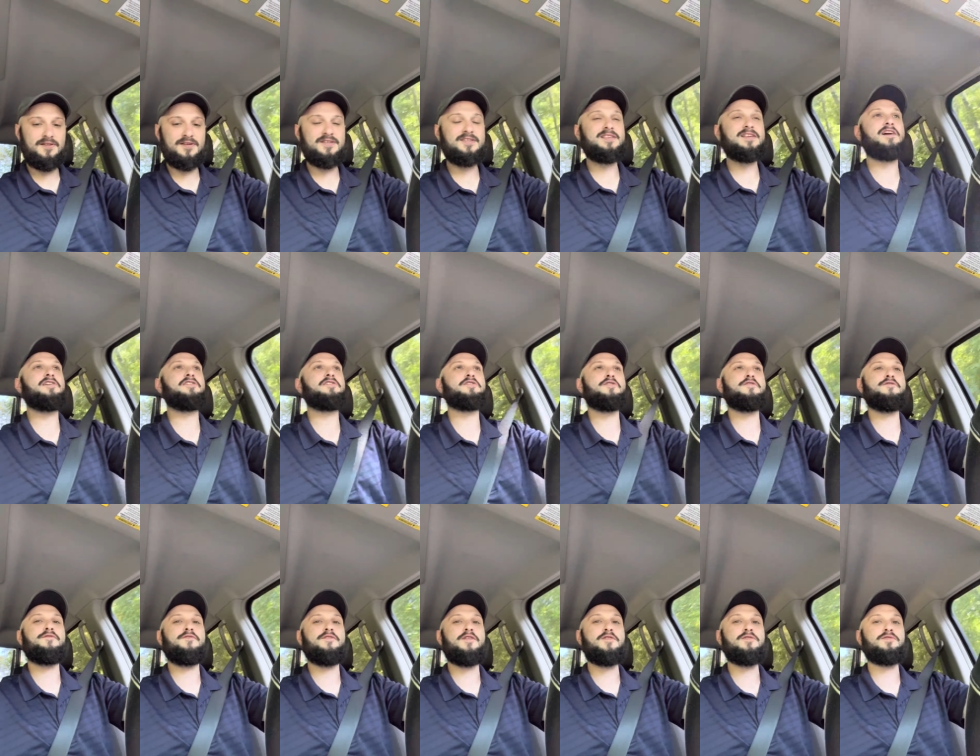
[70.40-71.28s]
Looks down at her
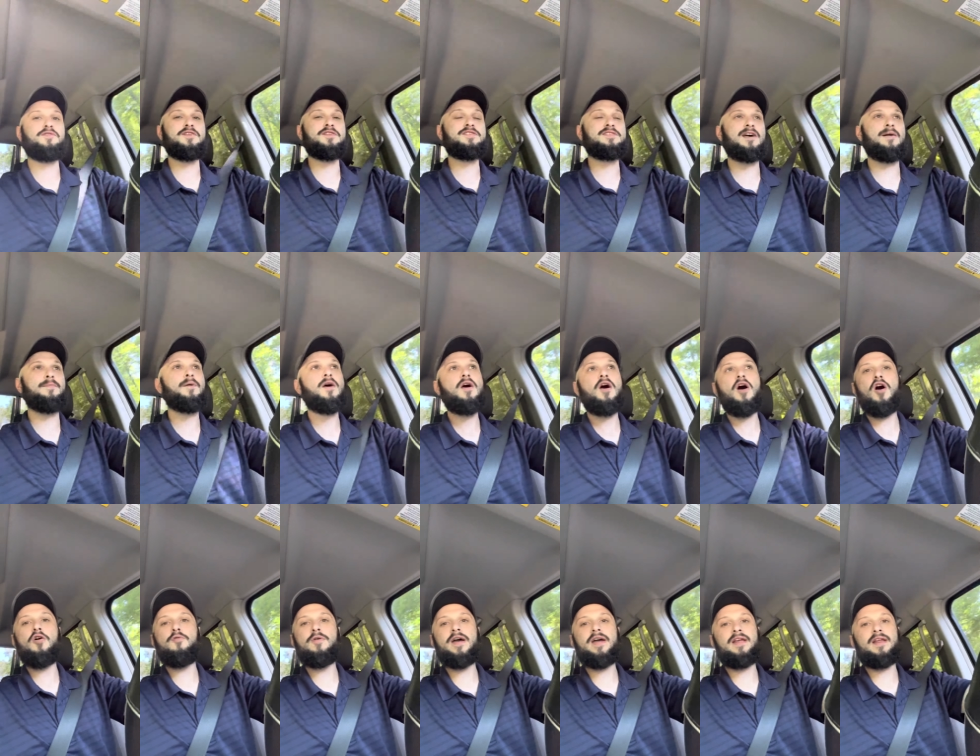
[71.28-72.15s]
phone, looks up,
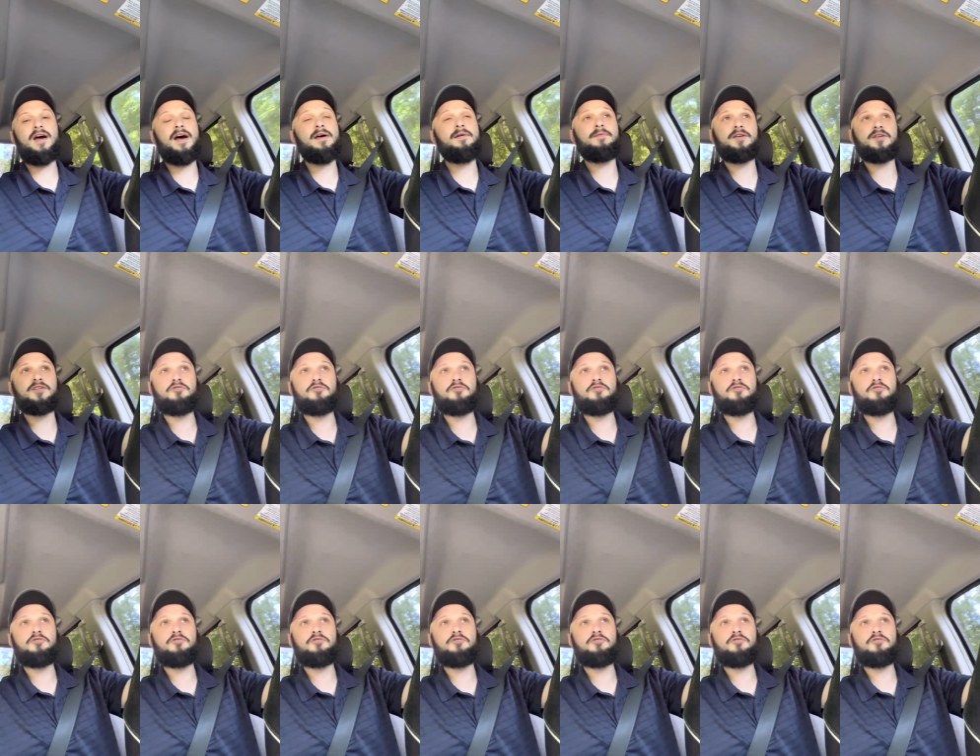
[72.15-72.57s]
oh wait, I mean